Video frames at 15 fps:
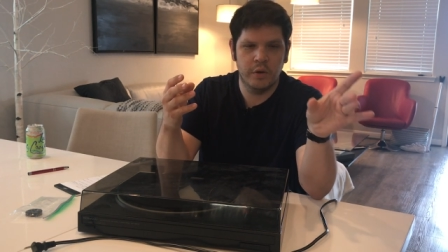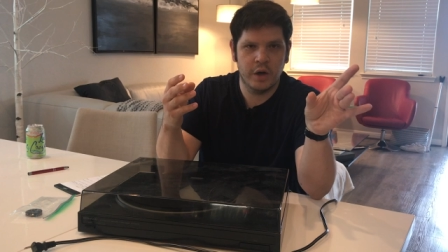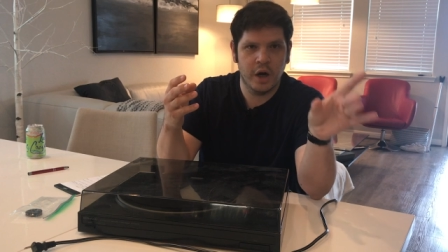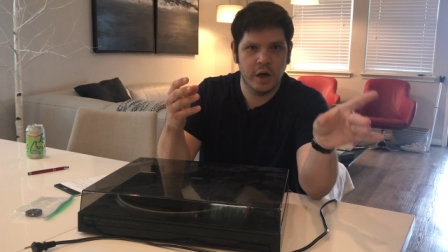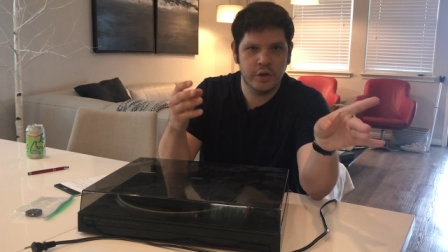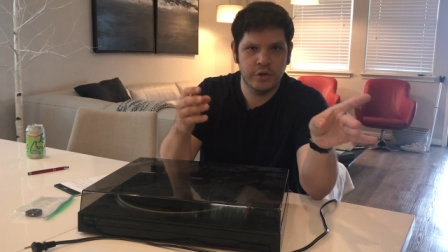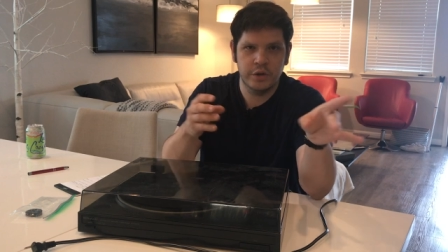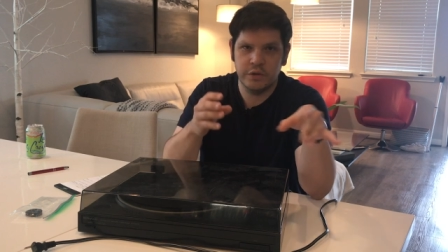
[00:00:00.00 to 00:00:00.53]

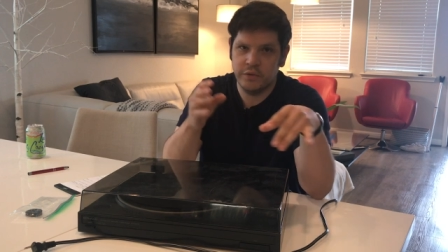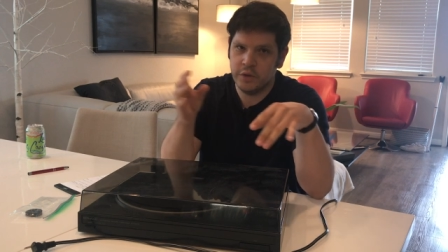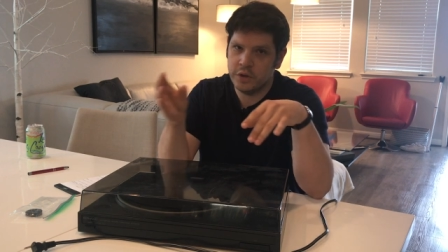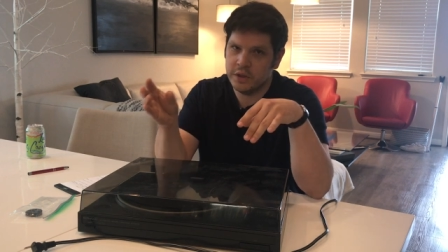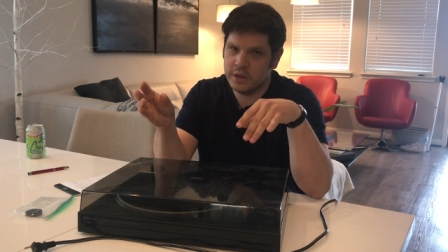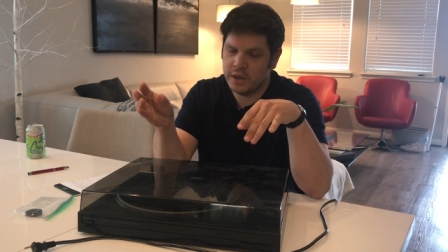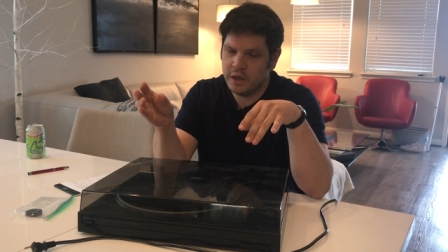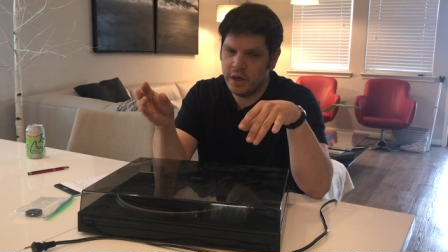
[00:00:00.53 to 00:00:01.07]
cartridge
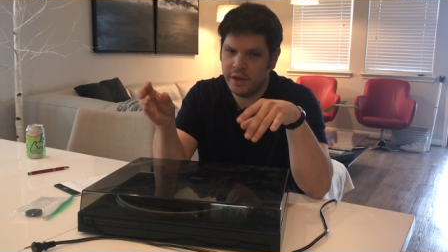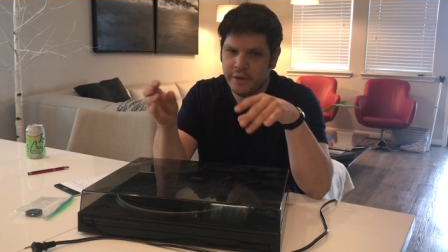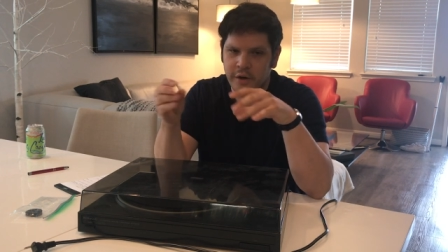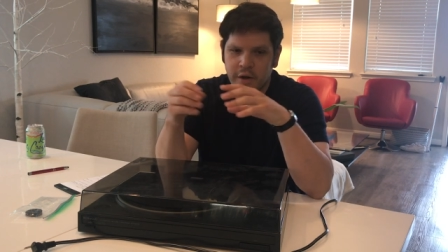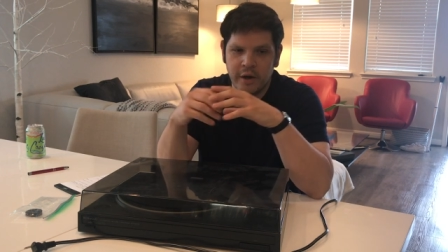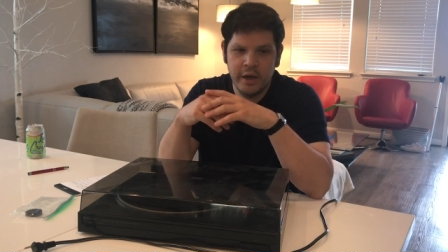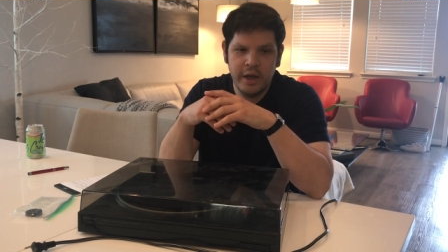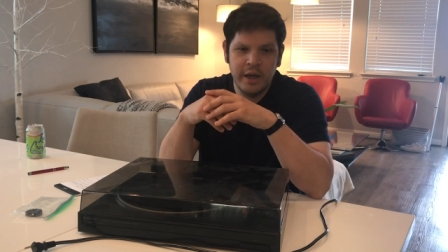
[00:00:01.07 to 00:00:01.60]
versus
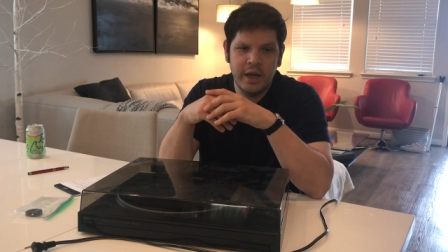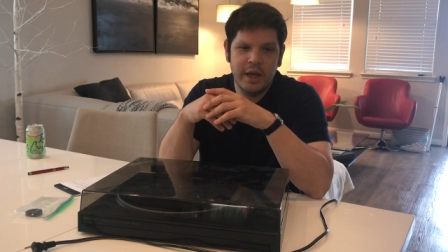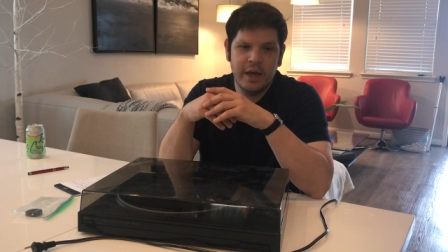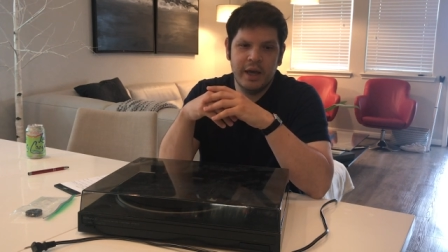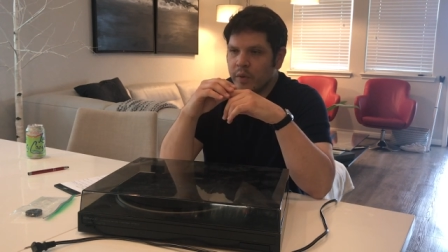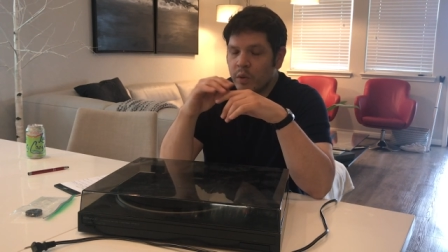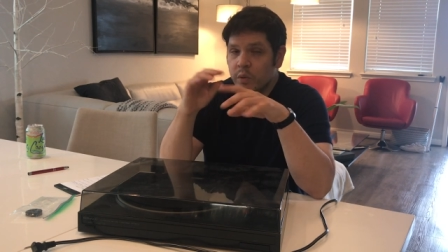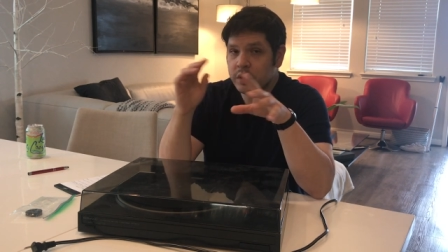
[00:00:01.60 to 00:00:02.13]
another,
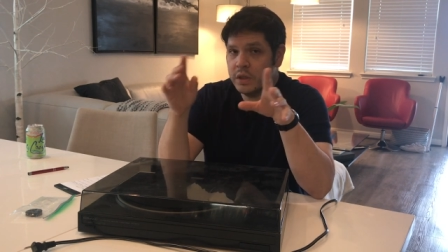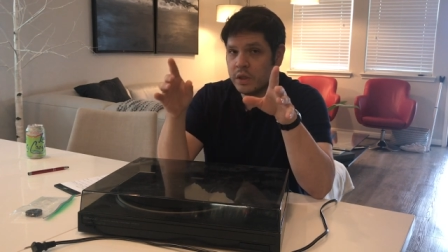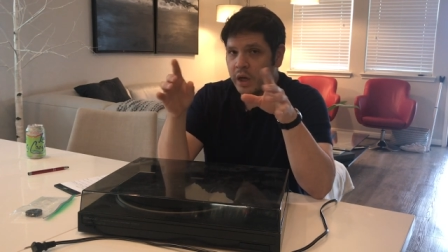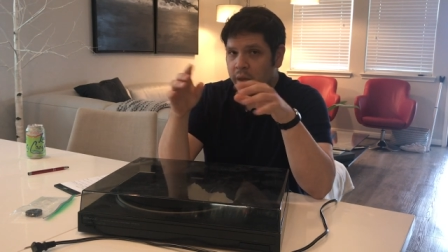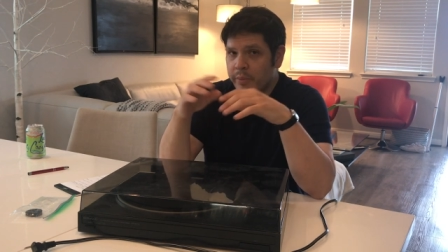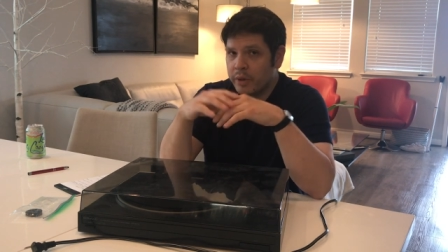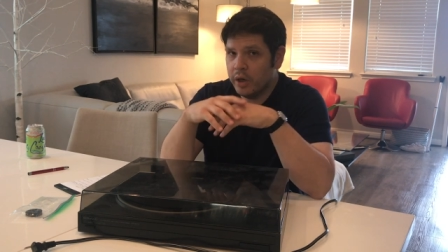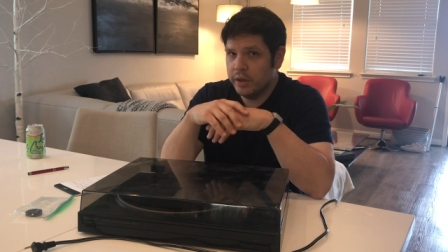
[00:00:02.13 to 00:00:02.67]
it wasn't until
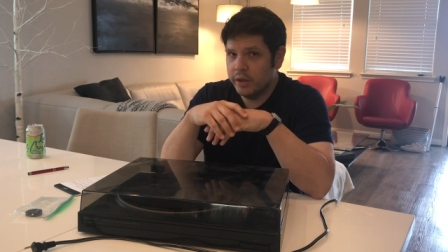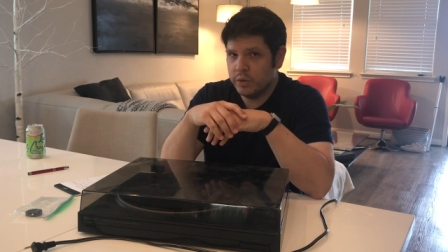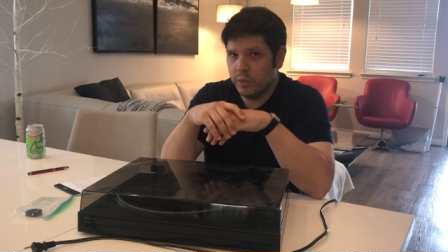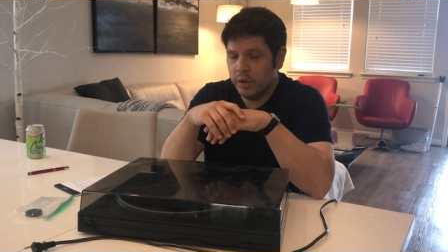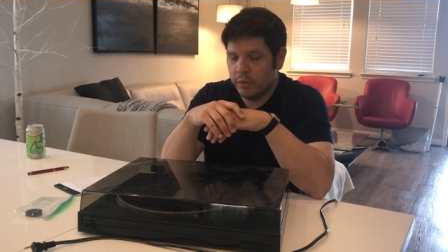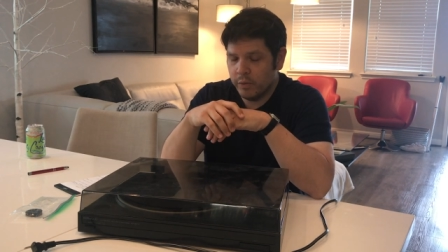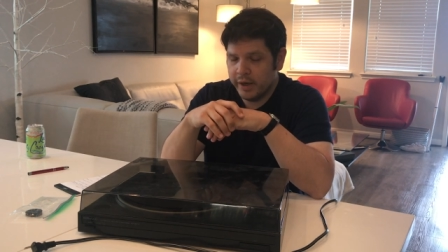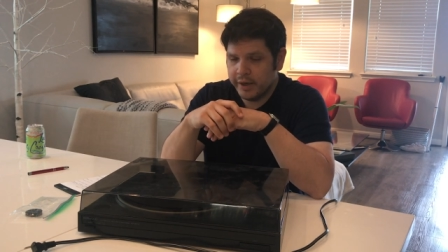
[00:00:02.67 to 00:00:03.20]
I put on this
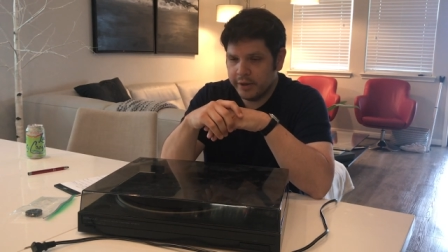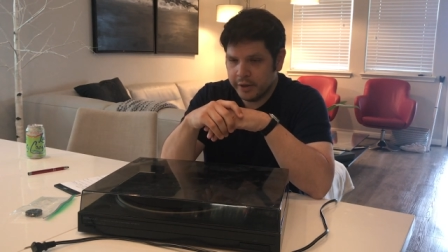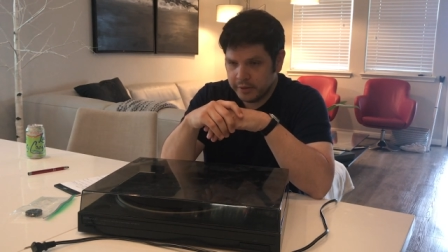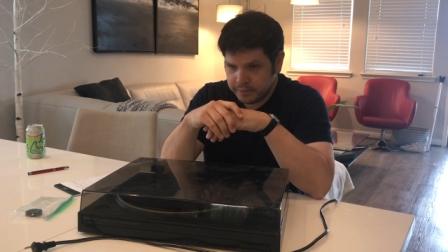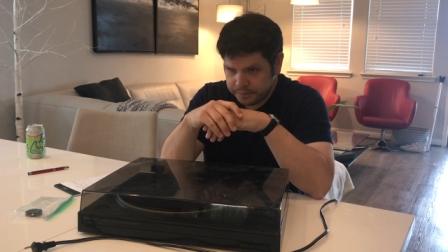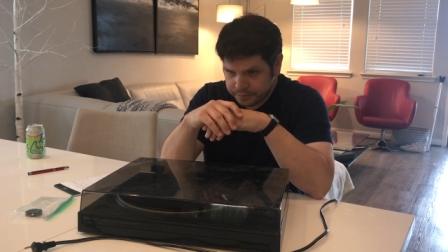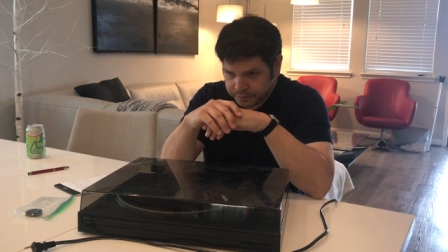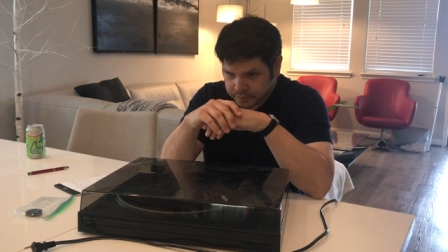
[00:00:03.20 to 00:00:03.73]
one record